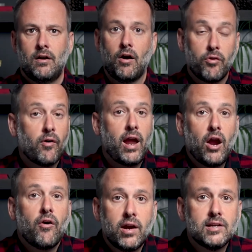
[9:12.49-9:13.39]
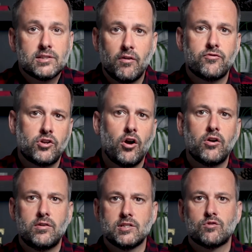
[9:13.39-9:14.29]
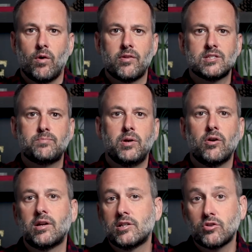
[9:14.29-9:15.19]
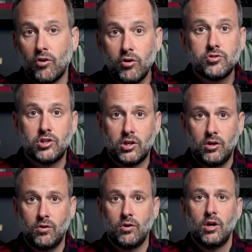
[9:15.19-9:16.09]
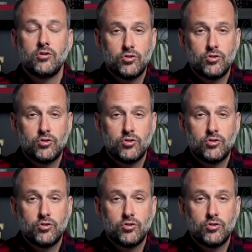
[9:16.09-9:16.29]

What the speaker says: Are there areas of darkness where the Spirit is urging you